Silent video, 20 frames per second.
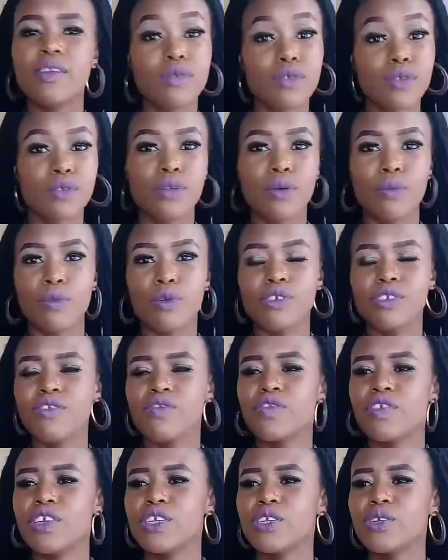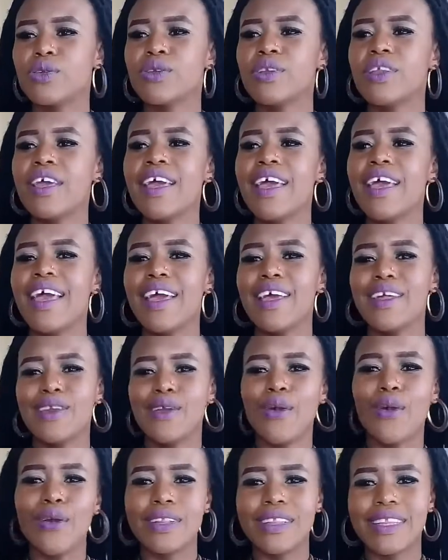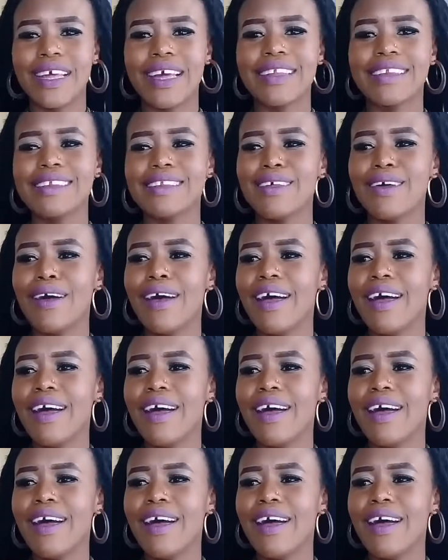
it gives you the motivation and all that.